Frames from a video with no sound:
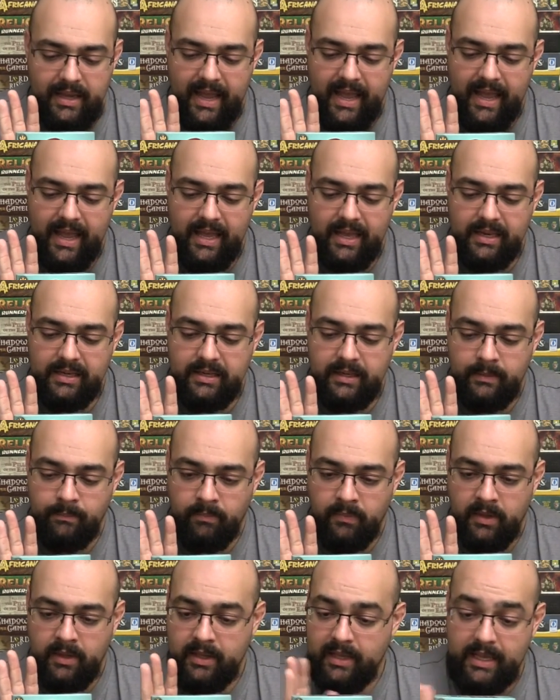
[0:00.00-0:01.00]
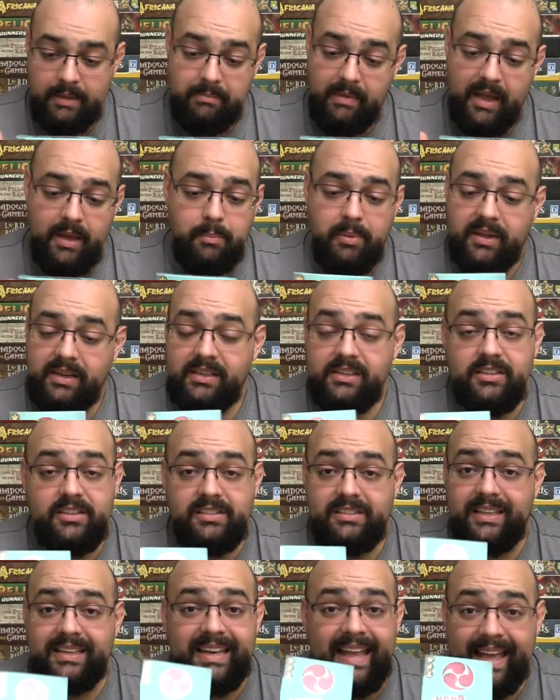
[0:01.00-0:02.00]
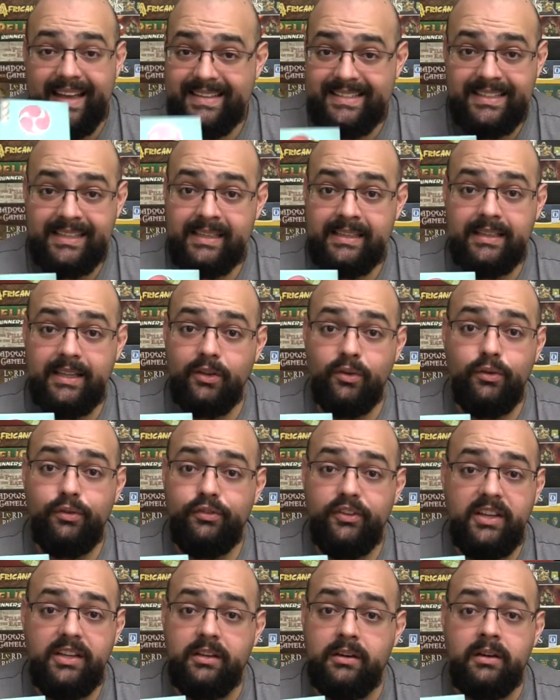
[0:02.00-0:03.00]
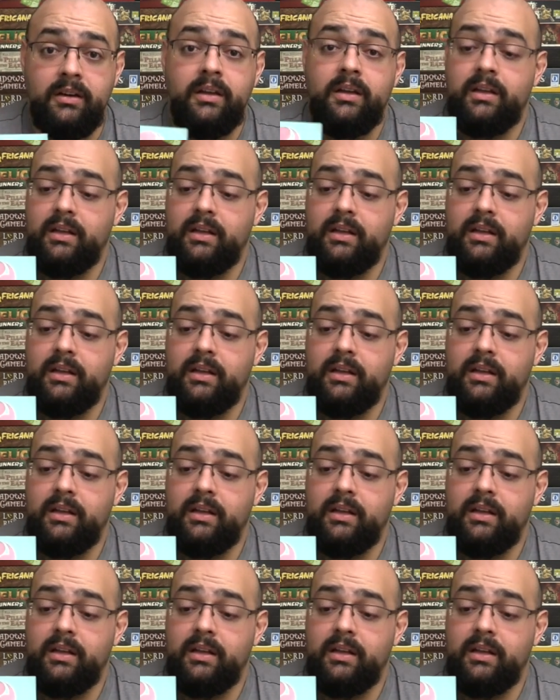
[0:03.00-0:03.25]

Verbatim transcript: And in my opinion, it's just an excellent little filler.